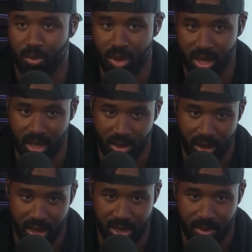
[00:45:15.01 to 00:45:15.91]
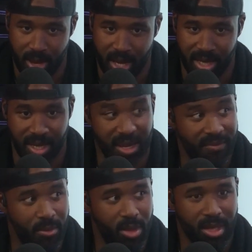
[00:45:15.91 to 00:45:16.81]
really look at somebody and
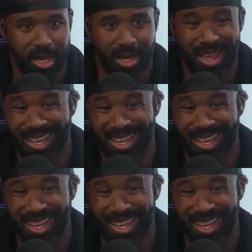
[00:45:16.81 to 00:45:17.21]
give them what they need,